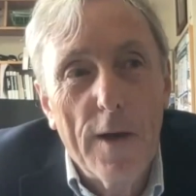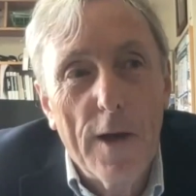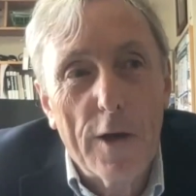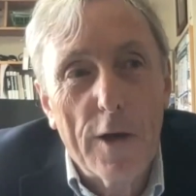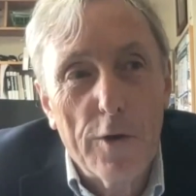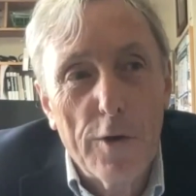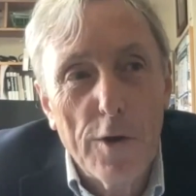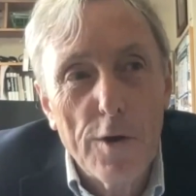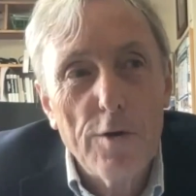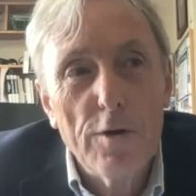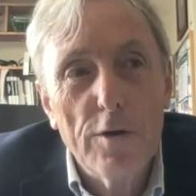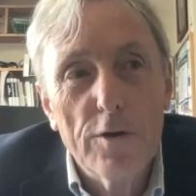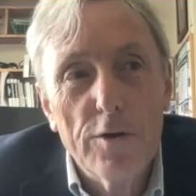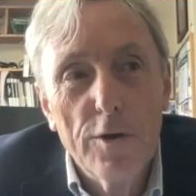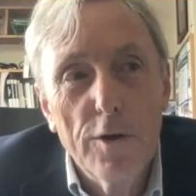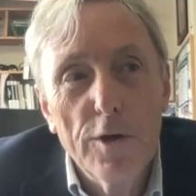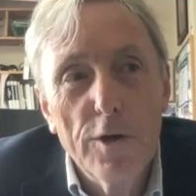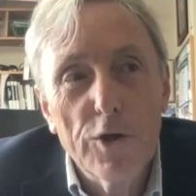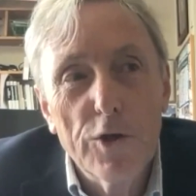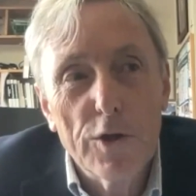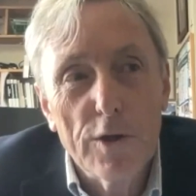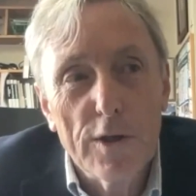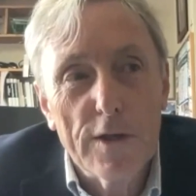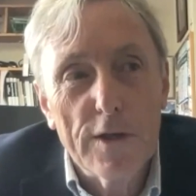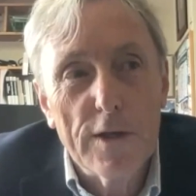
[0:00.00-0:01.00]
a
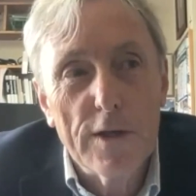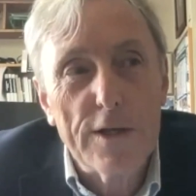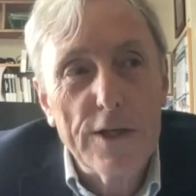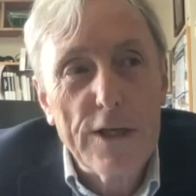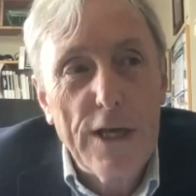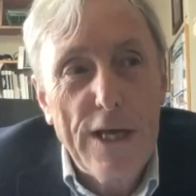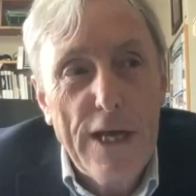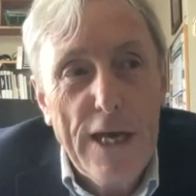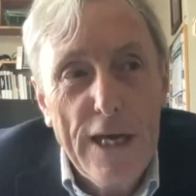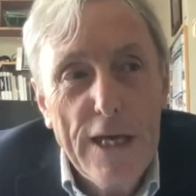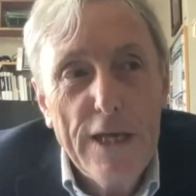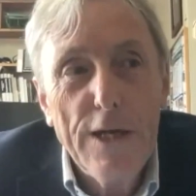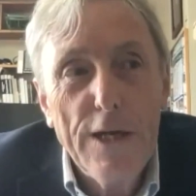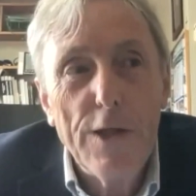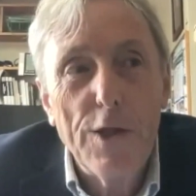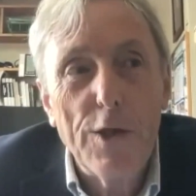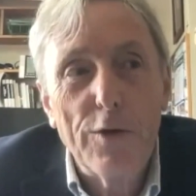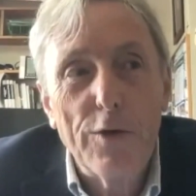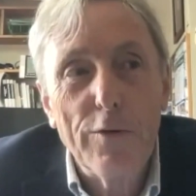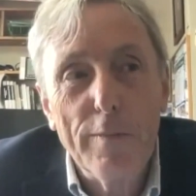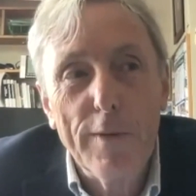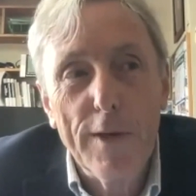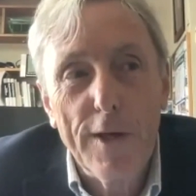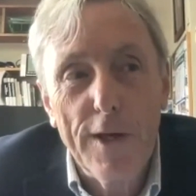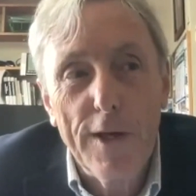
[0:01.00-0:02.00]
constitution tends
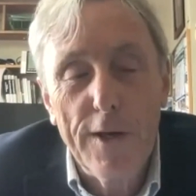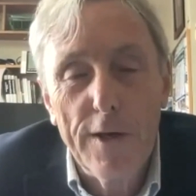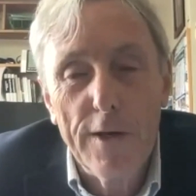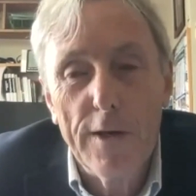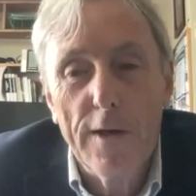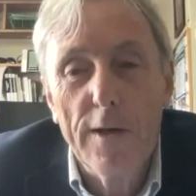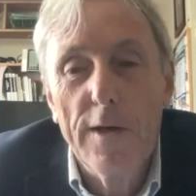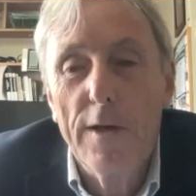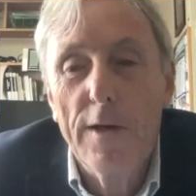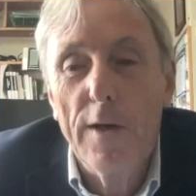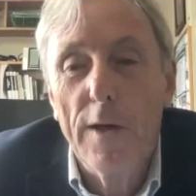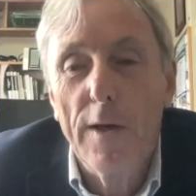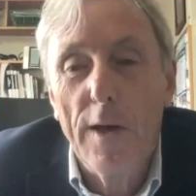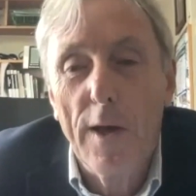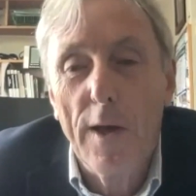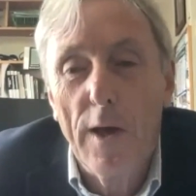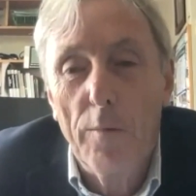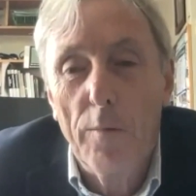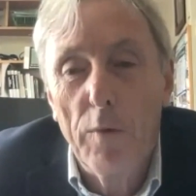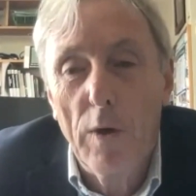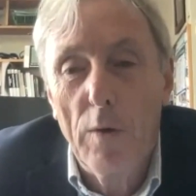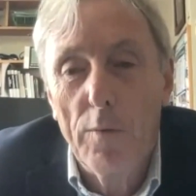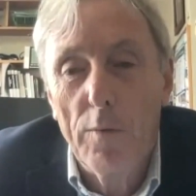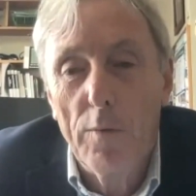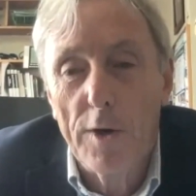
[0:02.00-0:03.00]
to mean,
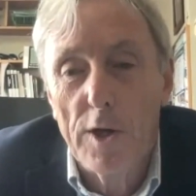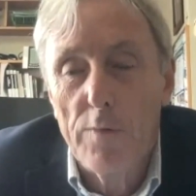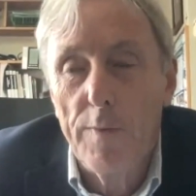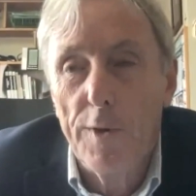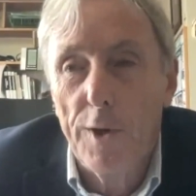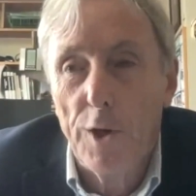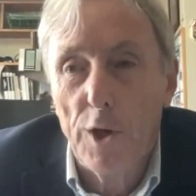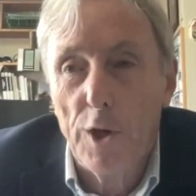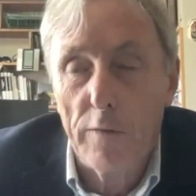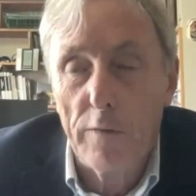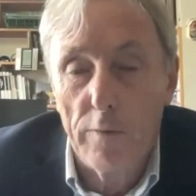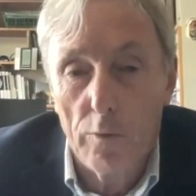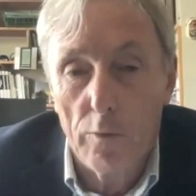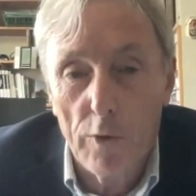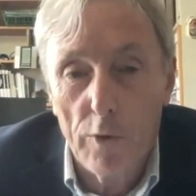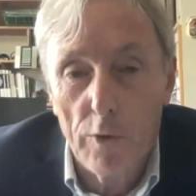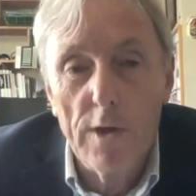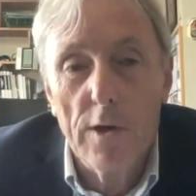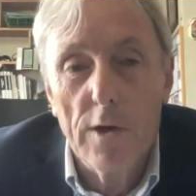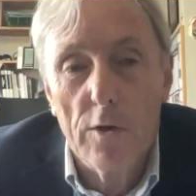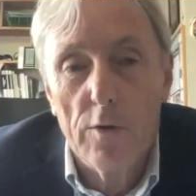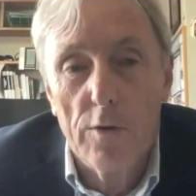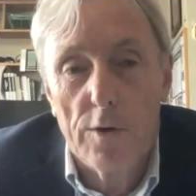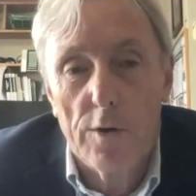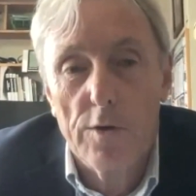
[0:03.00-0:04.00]
when one speaks of a
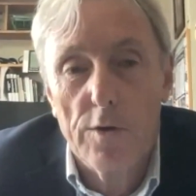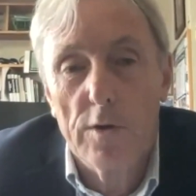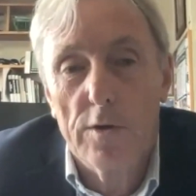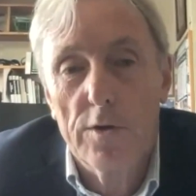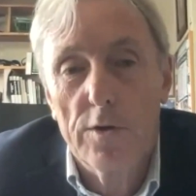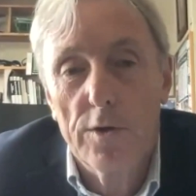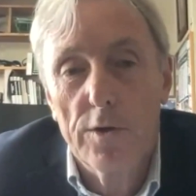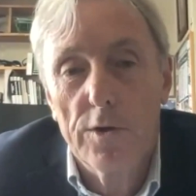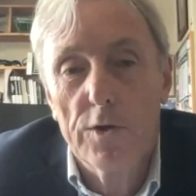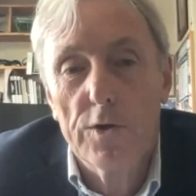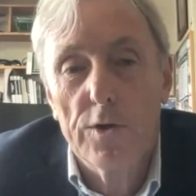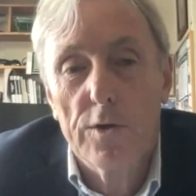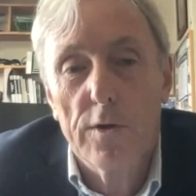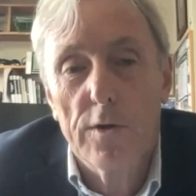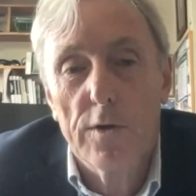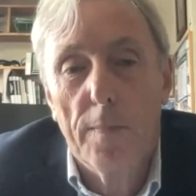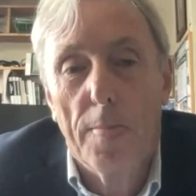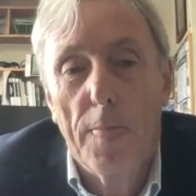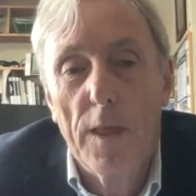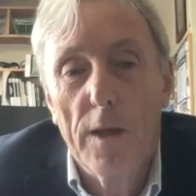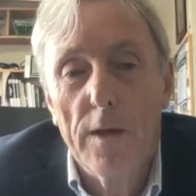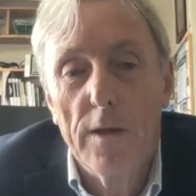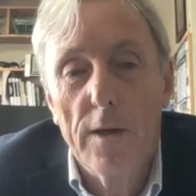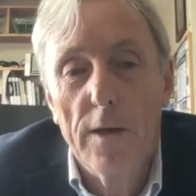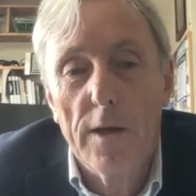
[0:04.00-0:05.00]
written constitution,
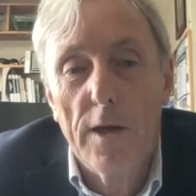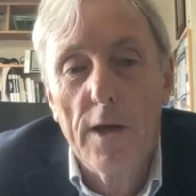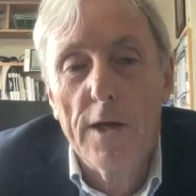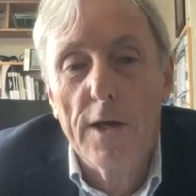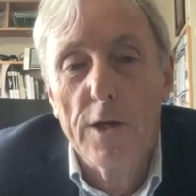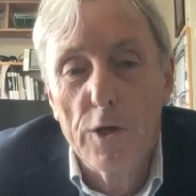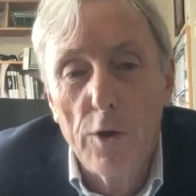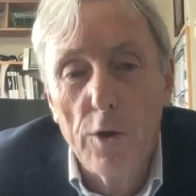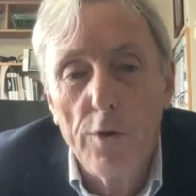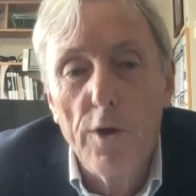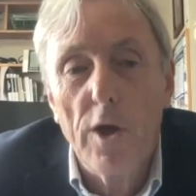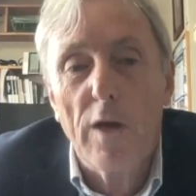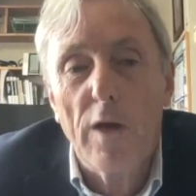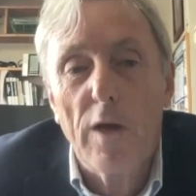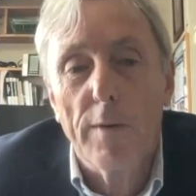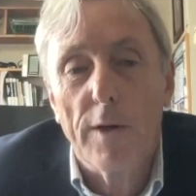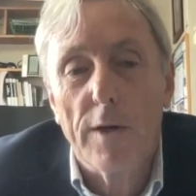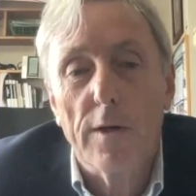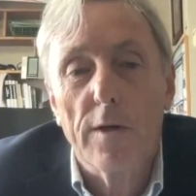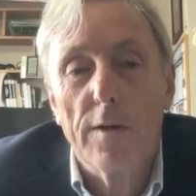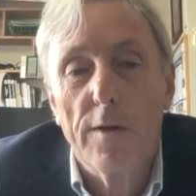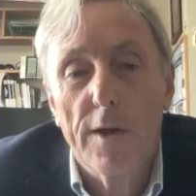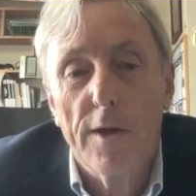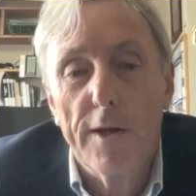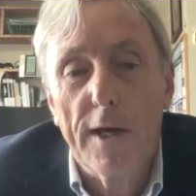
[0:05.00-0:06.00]
a
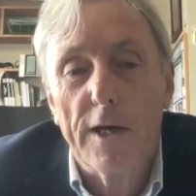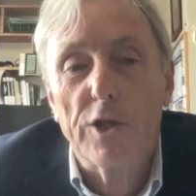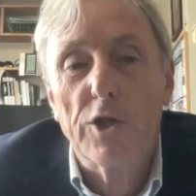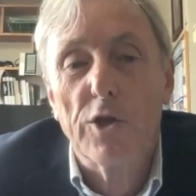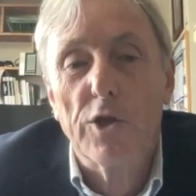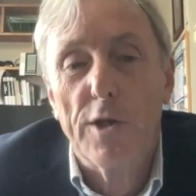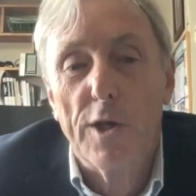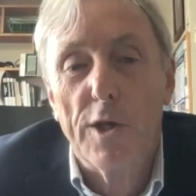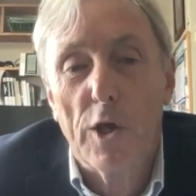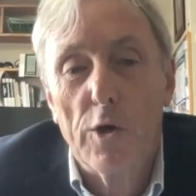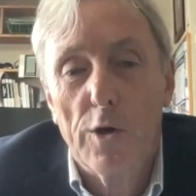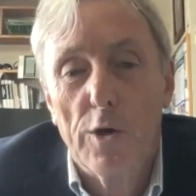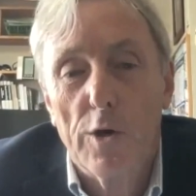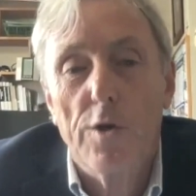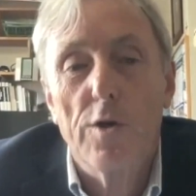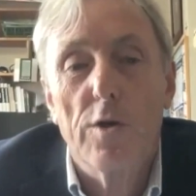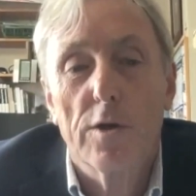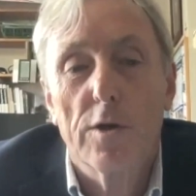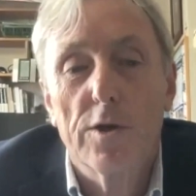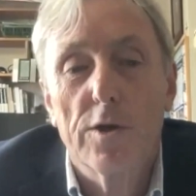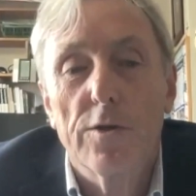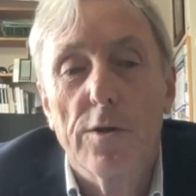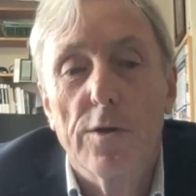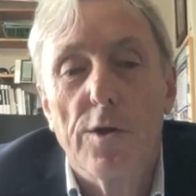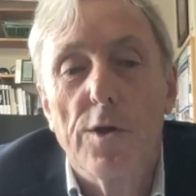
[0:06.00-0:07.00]
document that actually
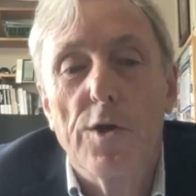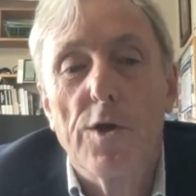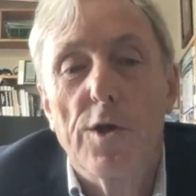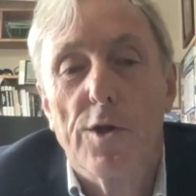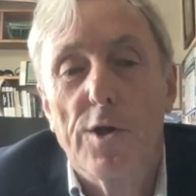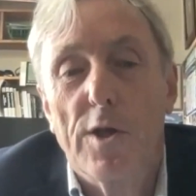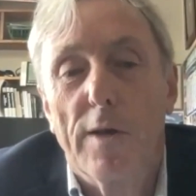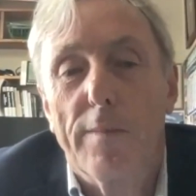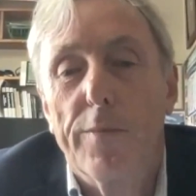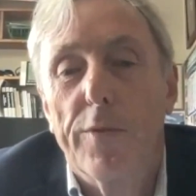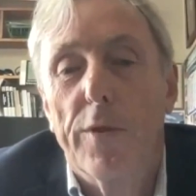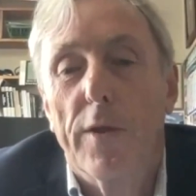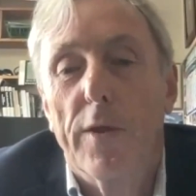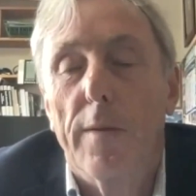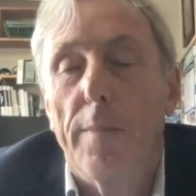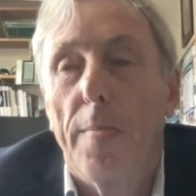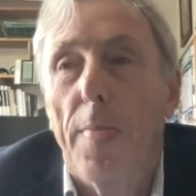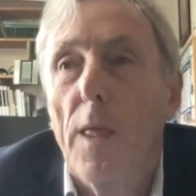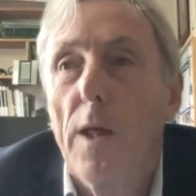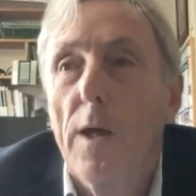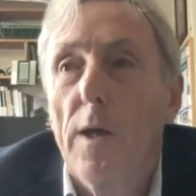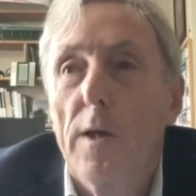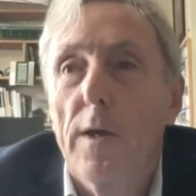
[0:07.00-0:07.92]
constitutes something.